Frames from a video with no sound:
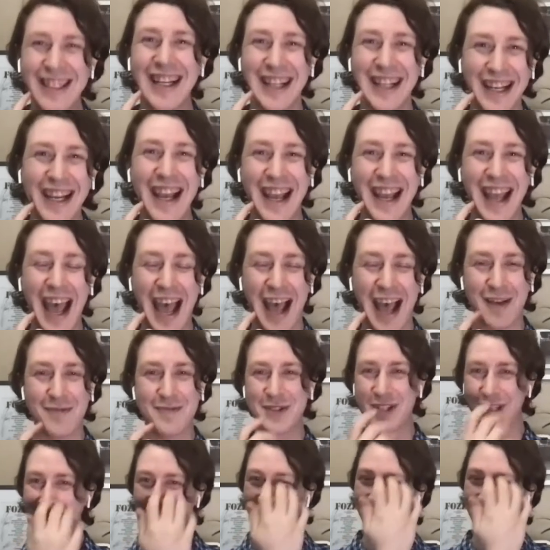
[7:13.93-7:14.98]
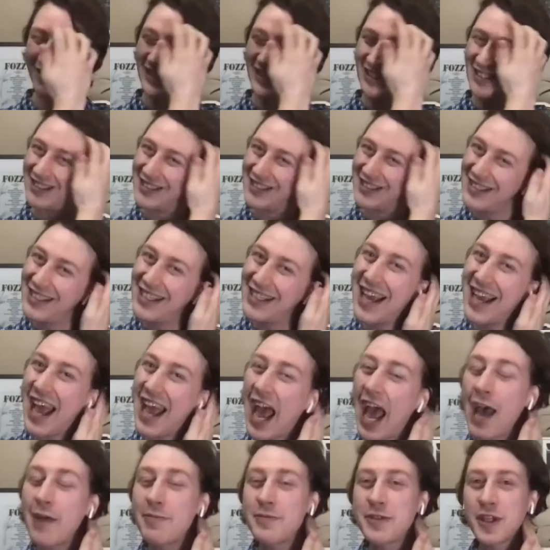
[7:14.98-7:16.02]
Absolutely.
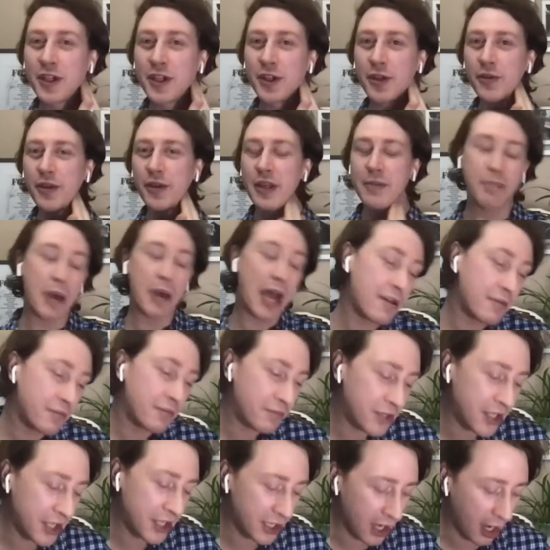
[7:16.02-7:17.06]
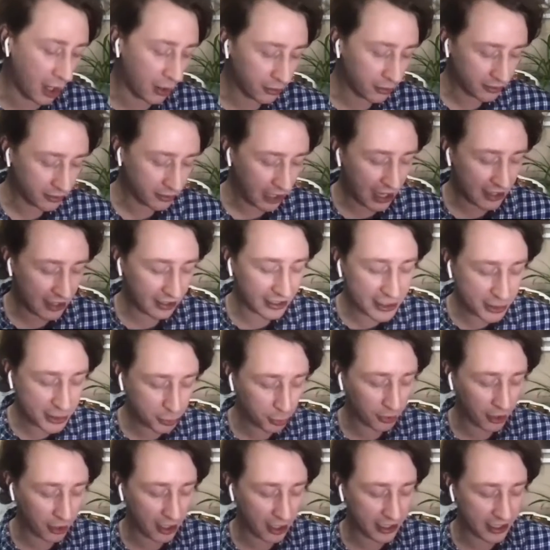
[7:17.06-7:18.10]
Absolutely. But, at least we're
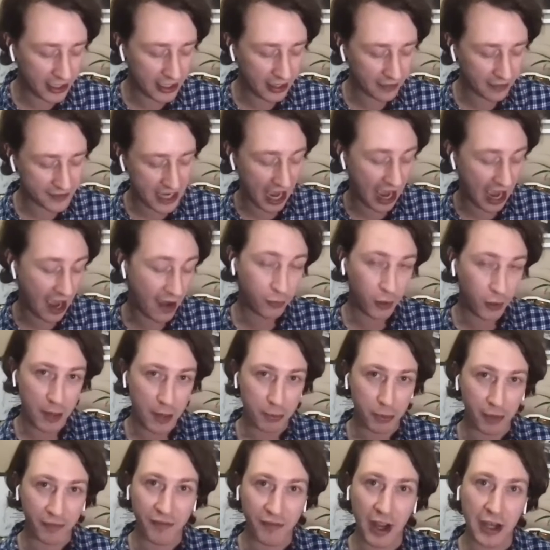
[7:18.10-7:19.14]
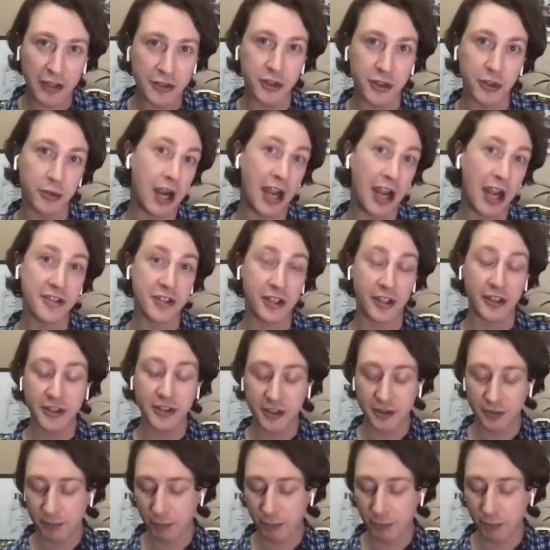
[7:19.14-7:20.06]
lucky enough to have great professional wrestlers.